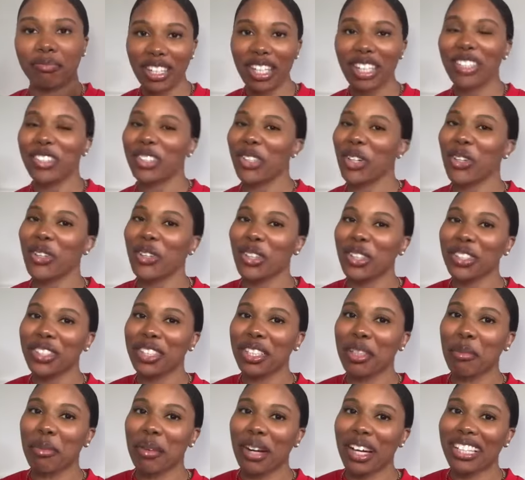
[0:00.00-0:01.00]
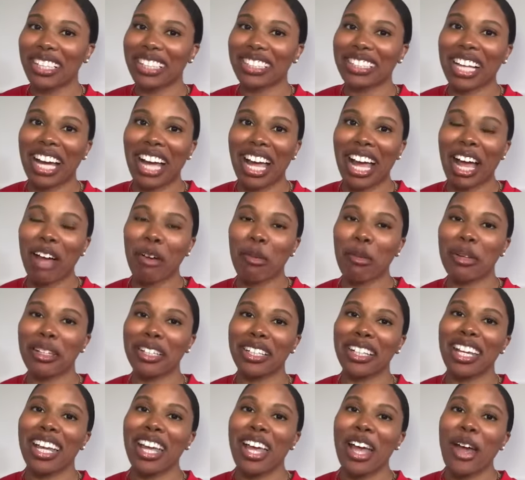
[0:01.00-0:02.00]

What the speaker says: So those are the products I have been